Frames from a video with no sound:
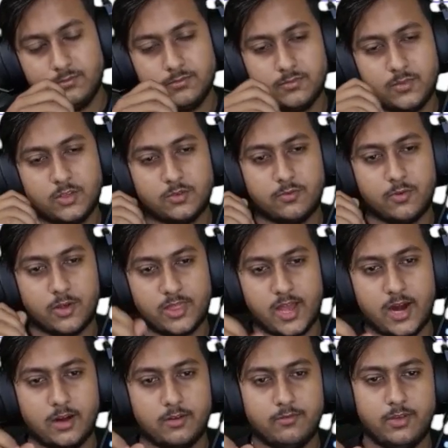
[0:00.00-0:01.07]
So for
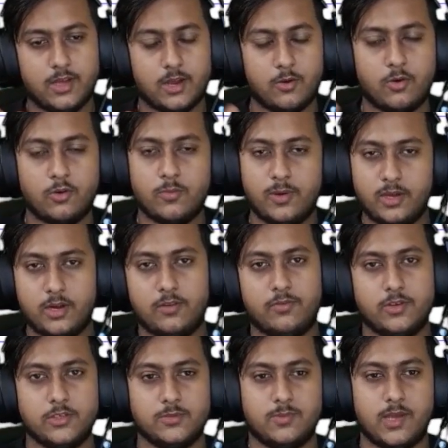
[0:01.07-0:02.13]
that, we are going to make a
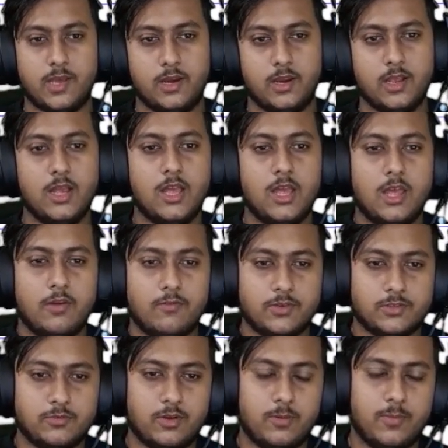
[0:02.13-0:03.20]
reference plane which
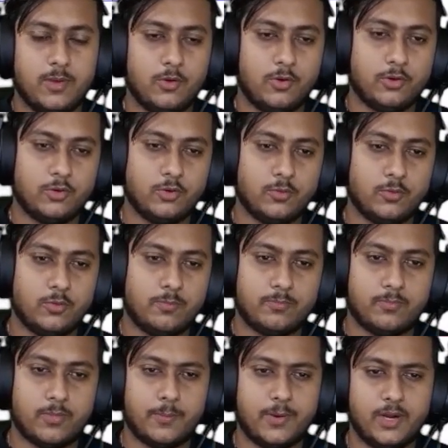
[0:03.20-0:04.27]
will be going to
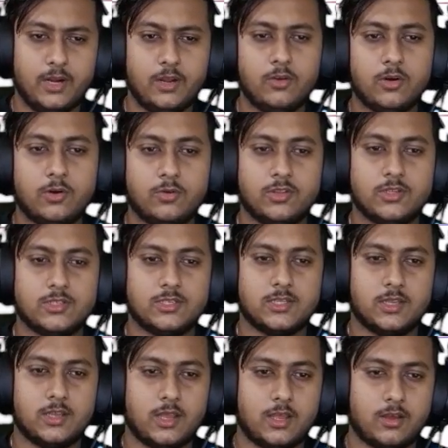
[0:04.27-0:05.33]
perpendicular to this
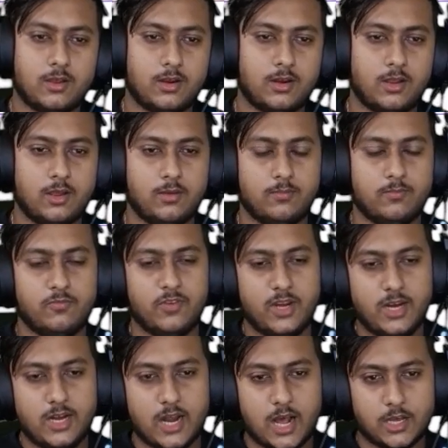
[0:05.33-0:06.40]
very
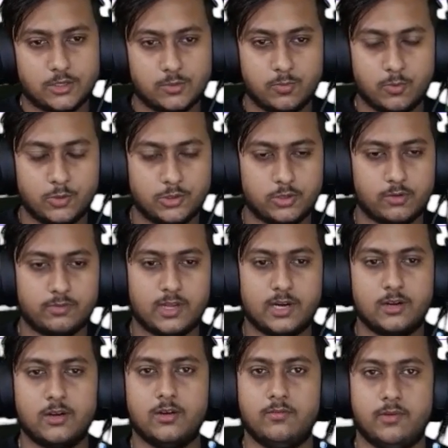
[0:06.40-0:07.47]
last portion of
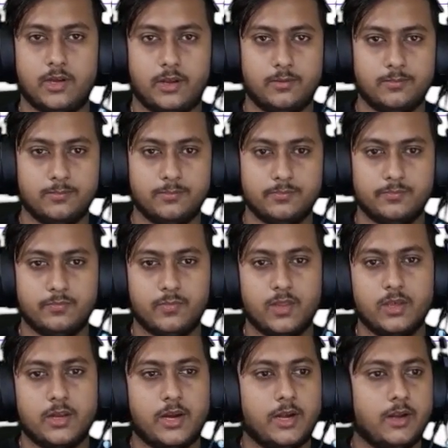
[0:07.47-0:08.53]
that curved line,
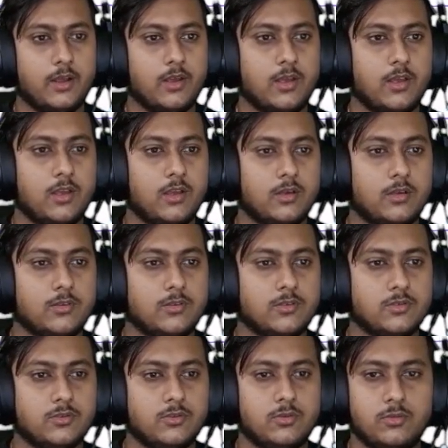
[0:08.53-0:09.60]
right?
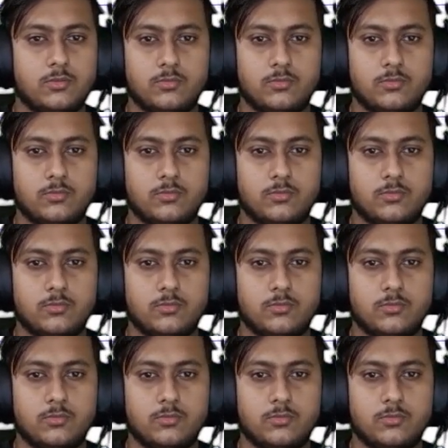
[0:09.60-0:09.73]
So